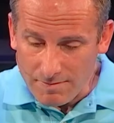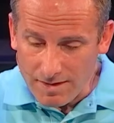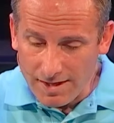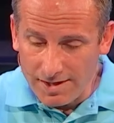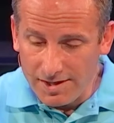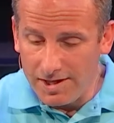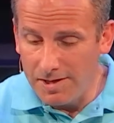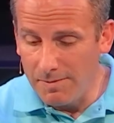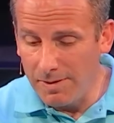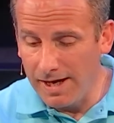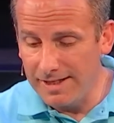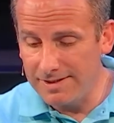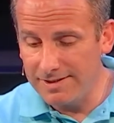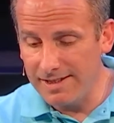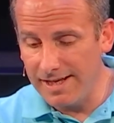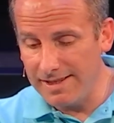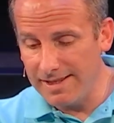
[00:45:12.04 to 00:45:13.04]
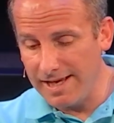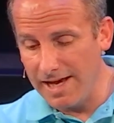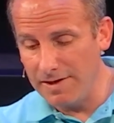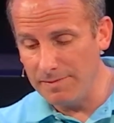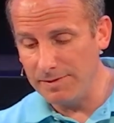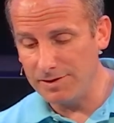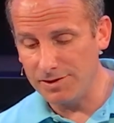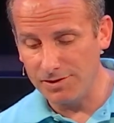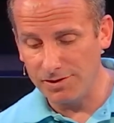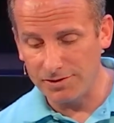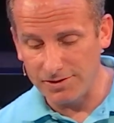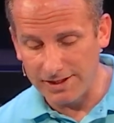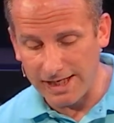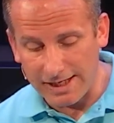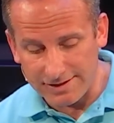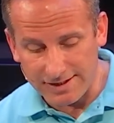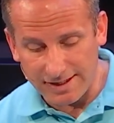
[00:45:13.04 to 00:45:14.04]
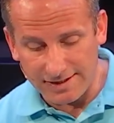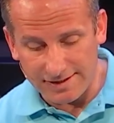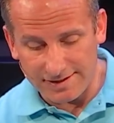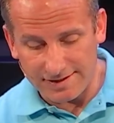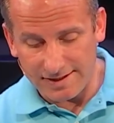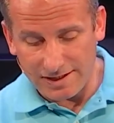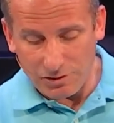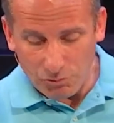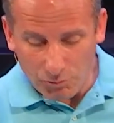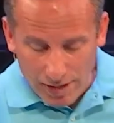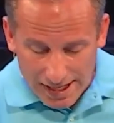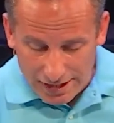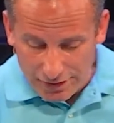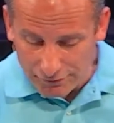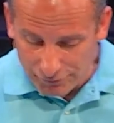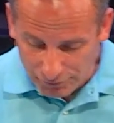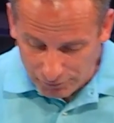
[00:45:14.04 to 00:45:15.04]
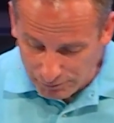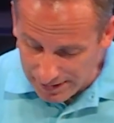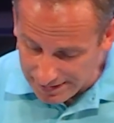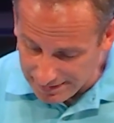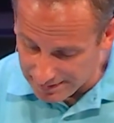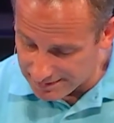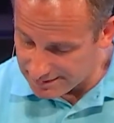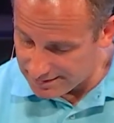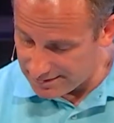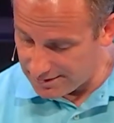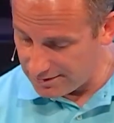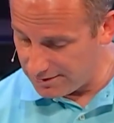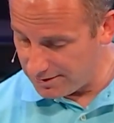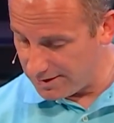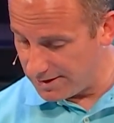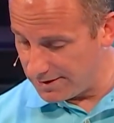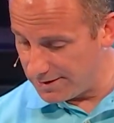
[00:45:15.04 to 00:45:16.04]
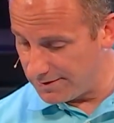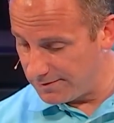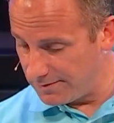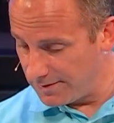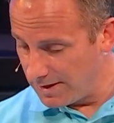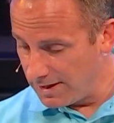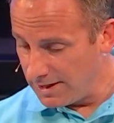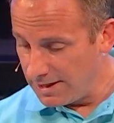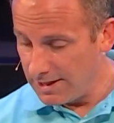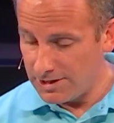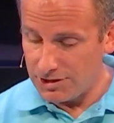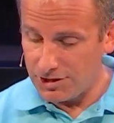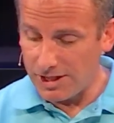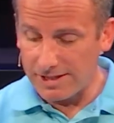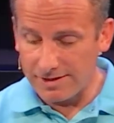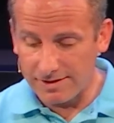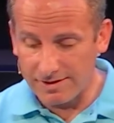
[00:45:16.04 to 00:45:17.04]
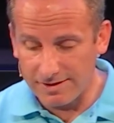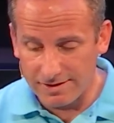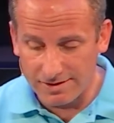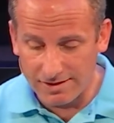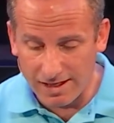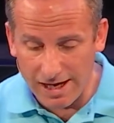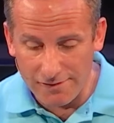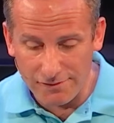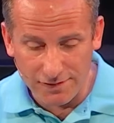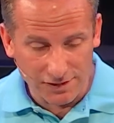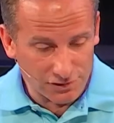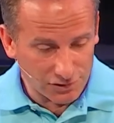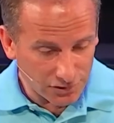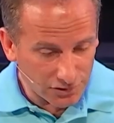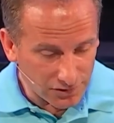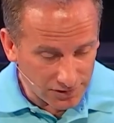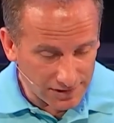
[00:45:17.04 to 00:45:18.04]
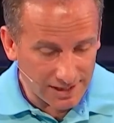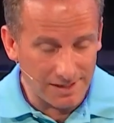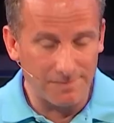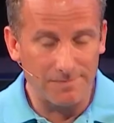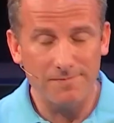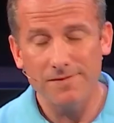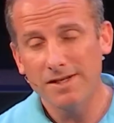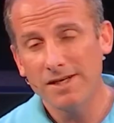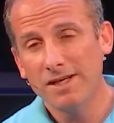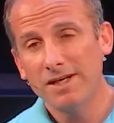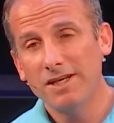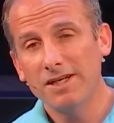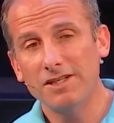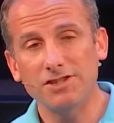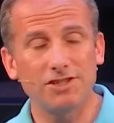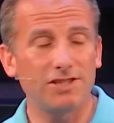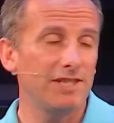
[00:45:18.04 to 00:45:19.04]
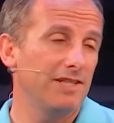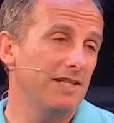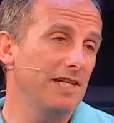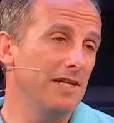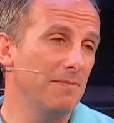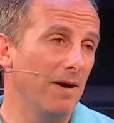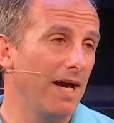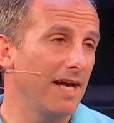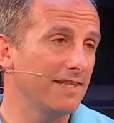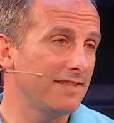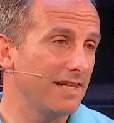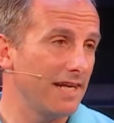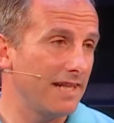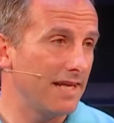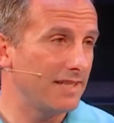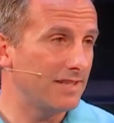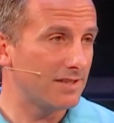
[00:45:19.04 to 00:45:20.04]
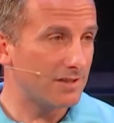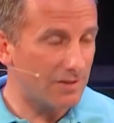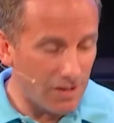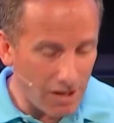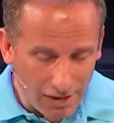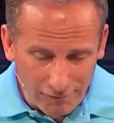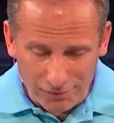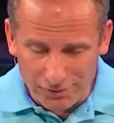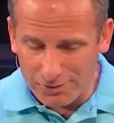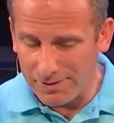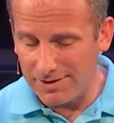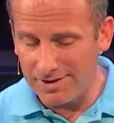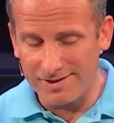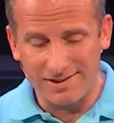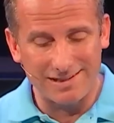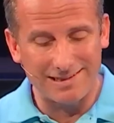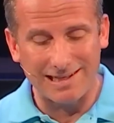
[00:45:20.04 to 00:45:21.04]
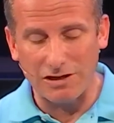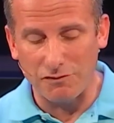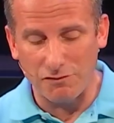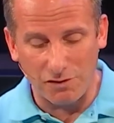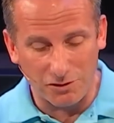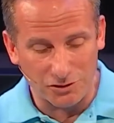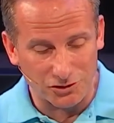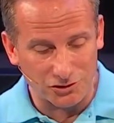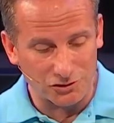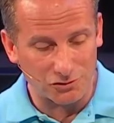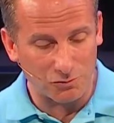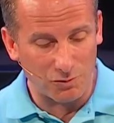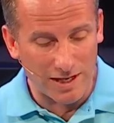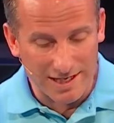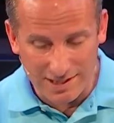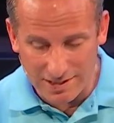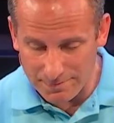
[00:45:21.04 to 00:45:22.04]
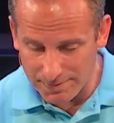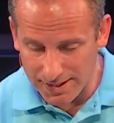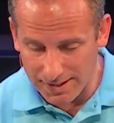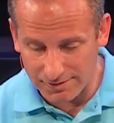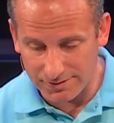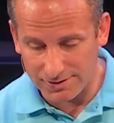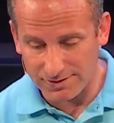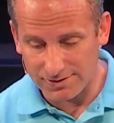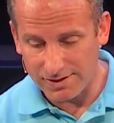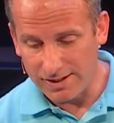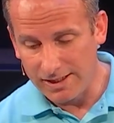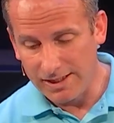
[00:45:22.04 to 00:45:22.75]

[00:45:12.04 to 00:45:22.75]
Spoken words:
In Nehemiah's day, the enemies circled outside the city, waiting for weakness in their leader. In Jesus' life, they circled him. In Nehemiah's day, they hovered around the city like vultures, waiting to pounce.